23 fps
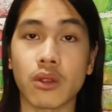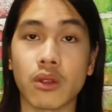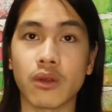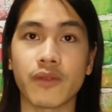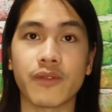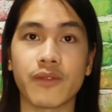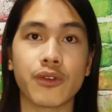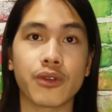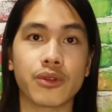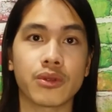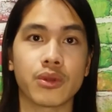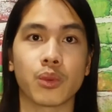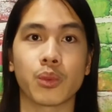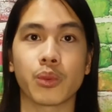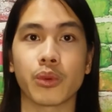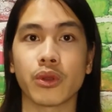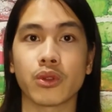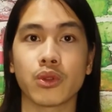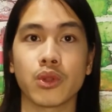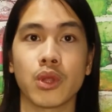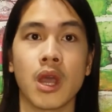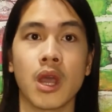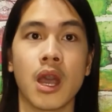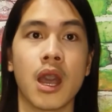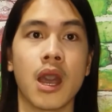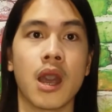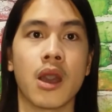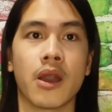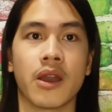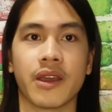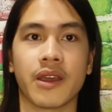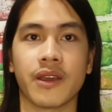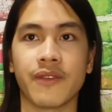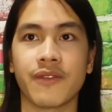all over the world
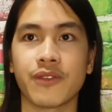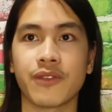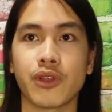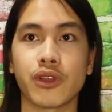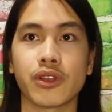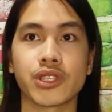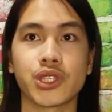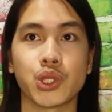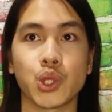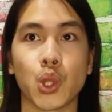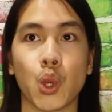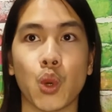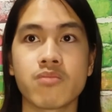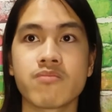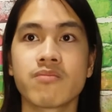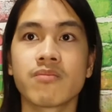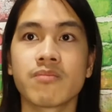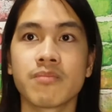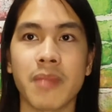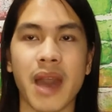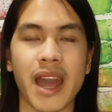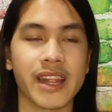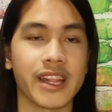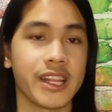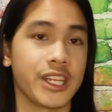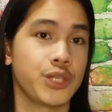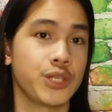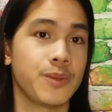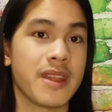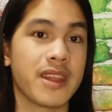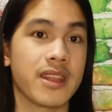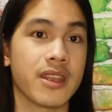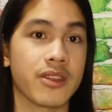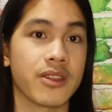if there's no
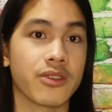management